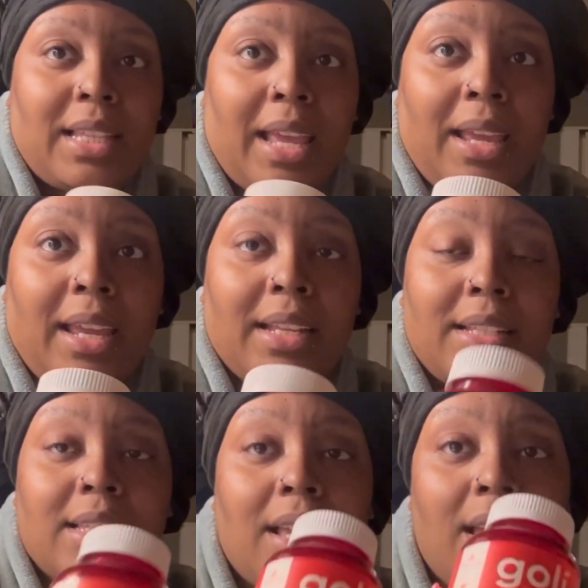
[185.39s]

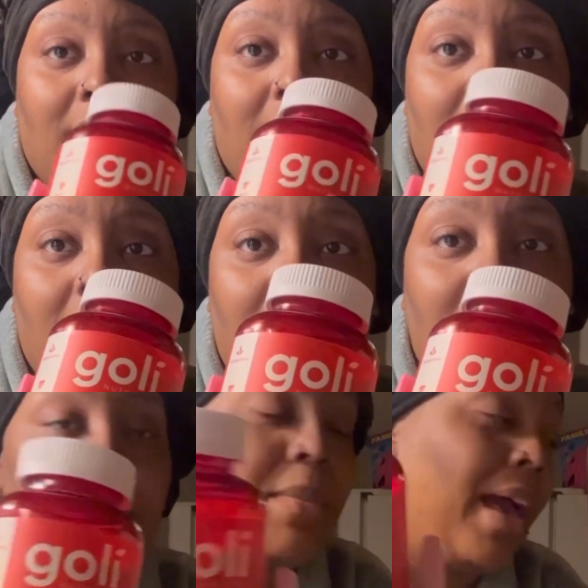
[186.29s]
and
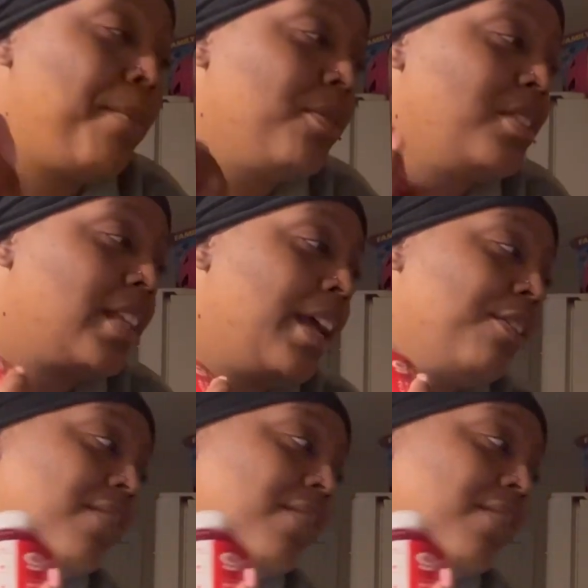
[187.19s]
my apple cider